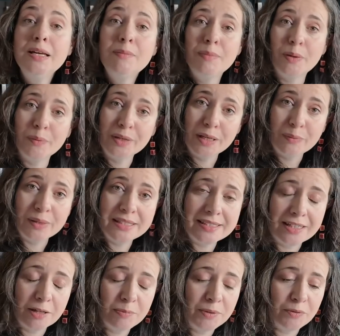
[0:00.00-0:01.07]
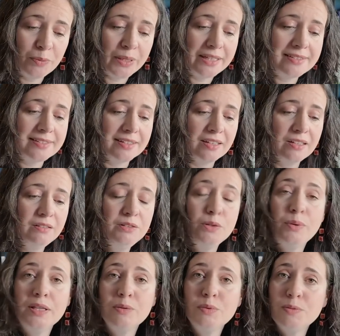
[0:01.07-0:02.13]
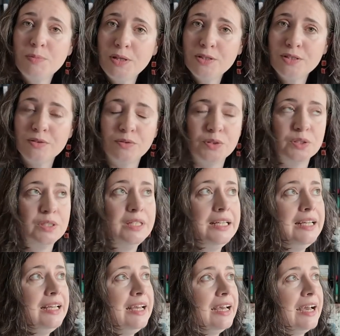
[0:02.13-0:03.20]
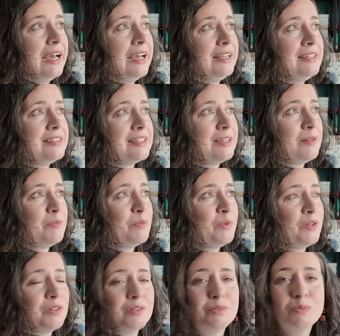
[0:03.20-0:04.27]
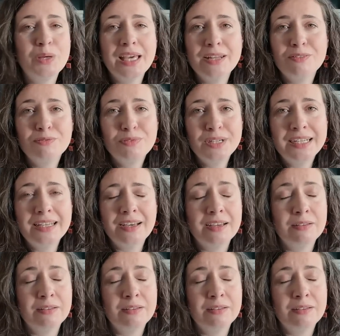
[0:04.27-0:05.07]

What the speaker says: But when I went a couple of weeks ago, the weather was beautiful, and I had a really,